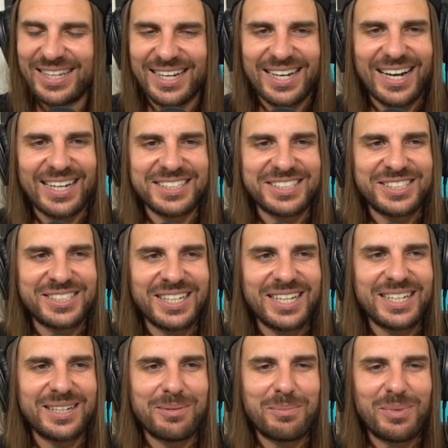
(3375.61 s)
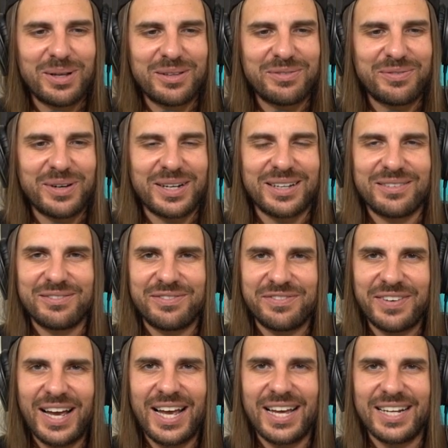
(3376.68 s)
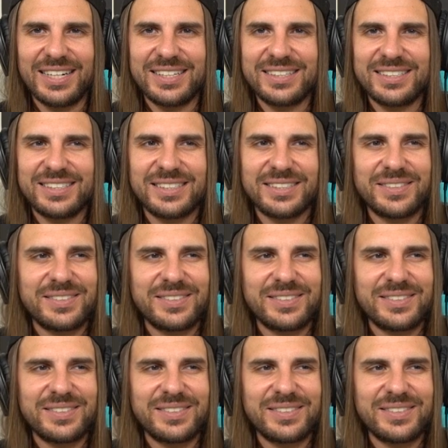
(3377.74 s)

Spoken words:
That guy shit in a motherfucking fan, dude.